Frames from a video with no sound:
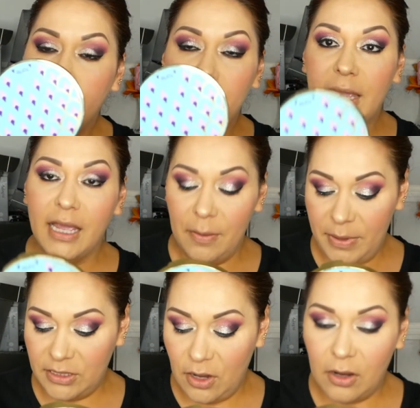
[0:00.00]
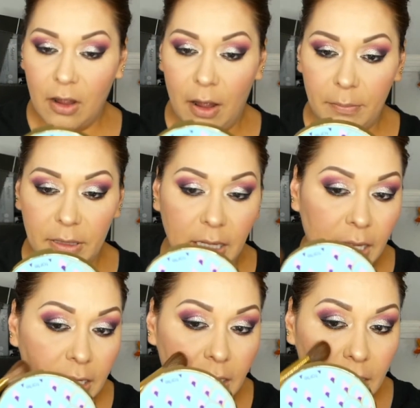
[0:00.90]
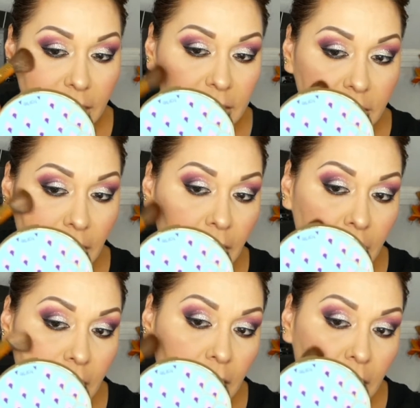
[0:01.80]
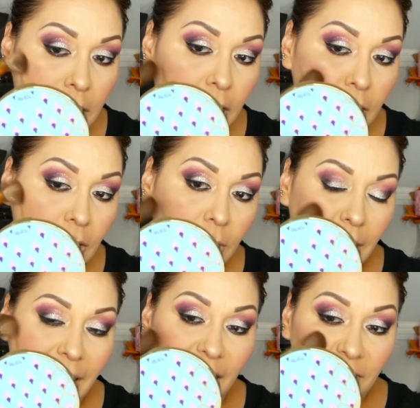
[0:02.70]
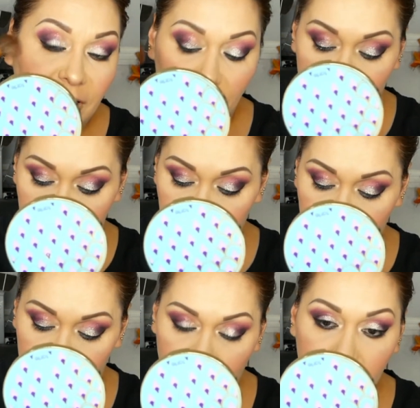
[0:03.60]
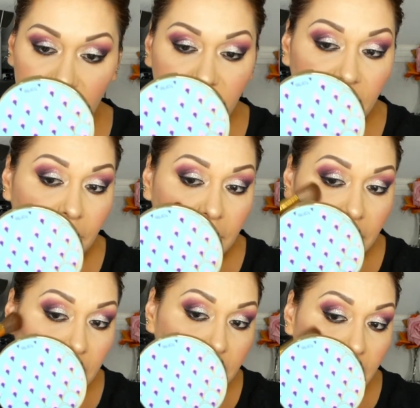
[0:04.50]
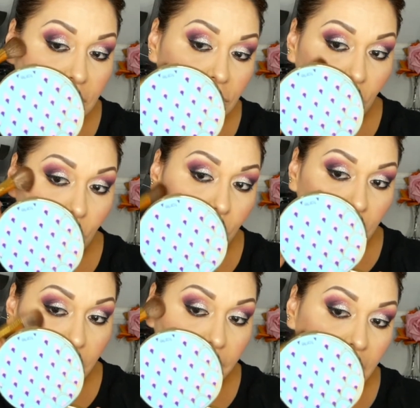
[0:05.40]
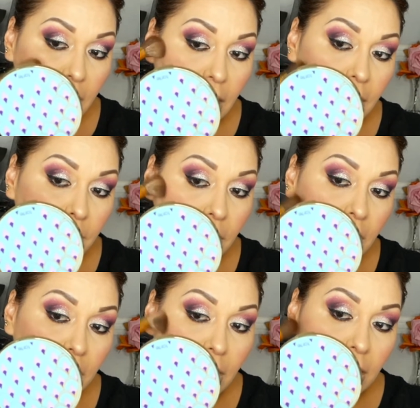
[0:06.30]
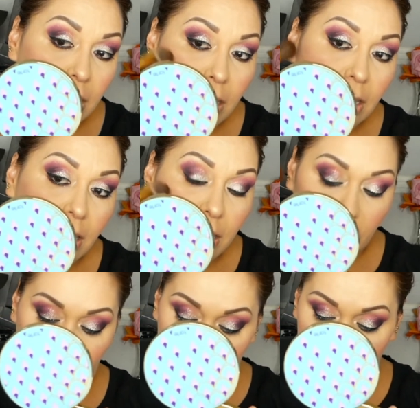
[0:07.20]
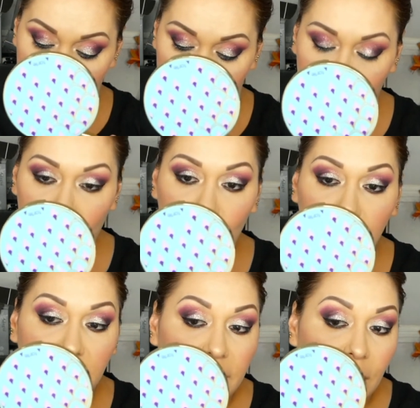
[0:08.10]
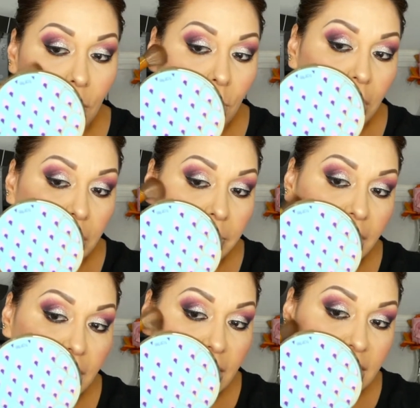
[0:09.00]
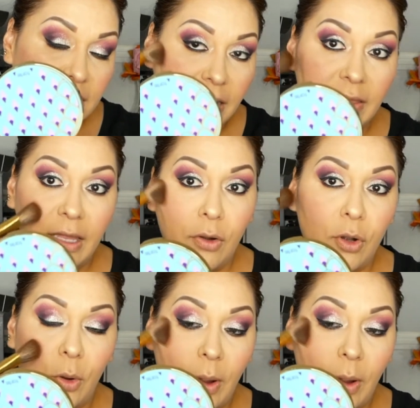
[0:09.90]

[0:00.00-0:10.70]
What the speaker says: Makeup is not complicated. It's not You know, I have a lot of people in my family that don't wear makeup, but I know that they don't wear it because they don't know